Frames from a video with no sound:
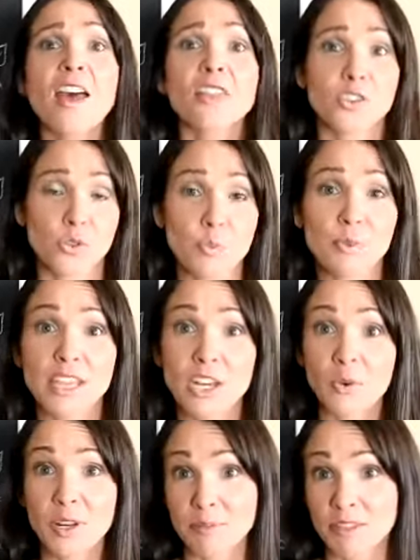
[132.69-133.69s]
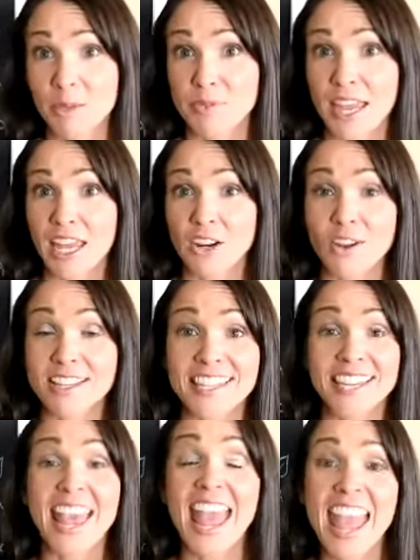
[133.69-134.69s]
The sweet potato went up to the potato and
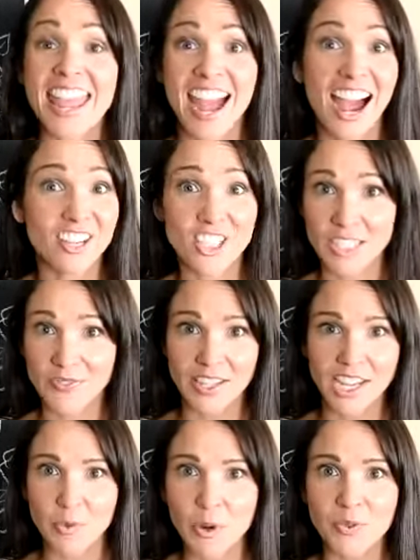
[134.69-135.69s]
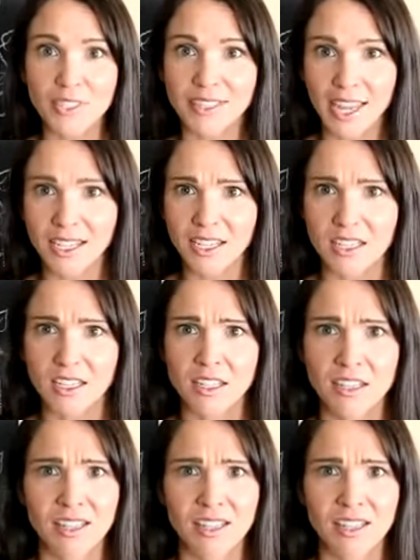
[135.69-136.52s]
said, "Hey, I just found out we're related."